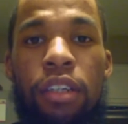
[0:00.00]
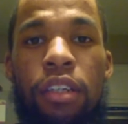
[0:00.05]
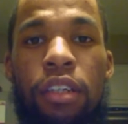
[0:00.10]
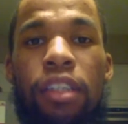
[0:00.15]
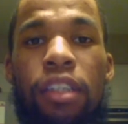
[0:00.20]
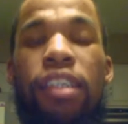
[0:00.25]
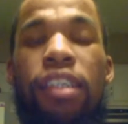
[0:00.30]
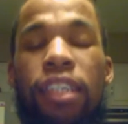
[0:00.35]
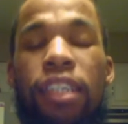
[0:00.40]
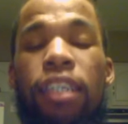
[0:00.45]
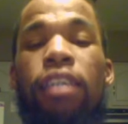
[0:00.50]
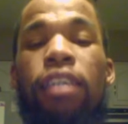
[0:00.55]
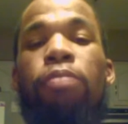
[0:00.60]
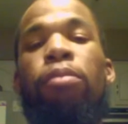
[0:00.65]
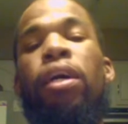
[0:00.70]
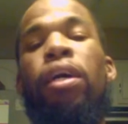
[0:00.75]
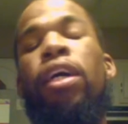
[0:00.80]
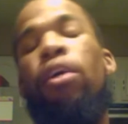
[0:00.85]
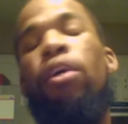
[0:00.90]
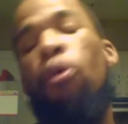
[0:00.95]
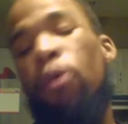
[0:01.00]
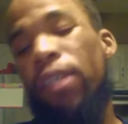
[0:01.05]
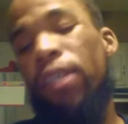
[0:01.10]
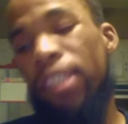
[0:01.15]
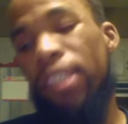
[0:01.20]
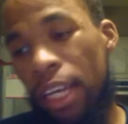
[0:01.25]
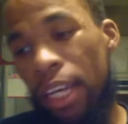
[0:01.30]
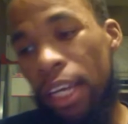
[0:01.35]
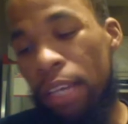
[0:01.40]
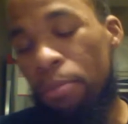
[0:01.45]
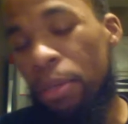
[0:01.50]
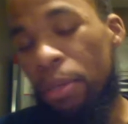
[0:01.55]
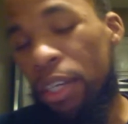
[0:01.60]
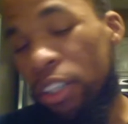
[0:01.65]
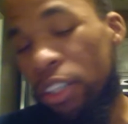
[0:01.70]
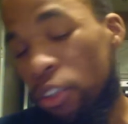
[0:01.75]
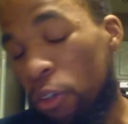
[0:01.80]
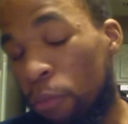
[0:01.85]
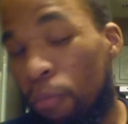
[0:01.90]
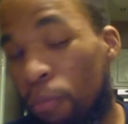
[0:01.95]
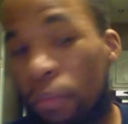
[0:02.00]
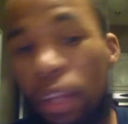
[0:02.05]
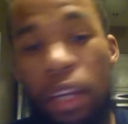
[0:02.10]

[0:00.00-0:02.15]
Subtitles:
to see it, man, on site, man. So